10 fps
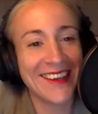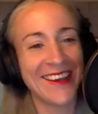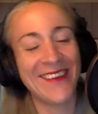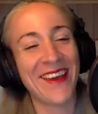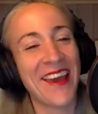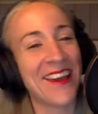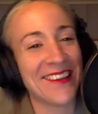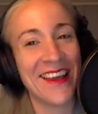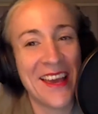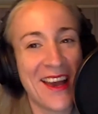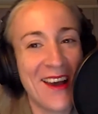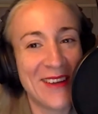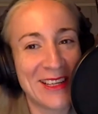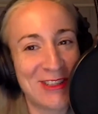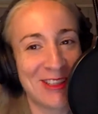Okay. All
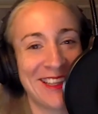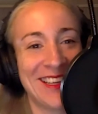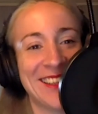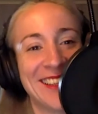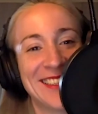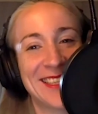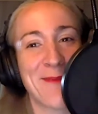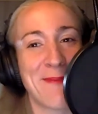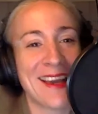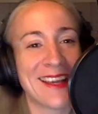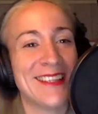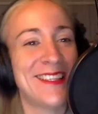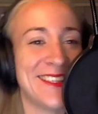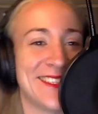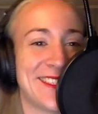right, Julia, let's get back into this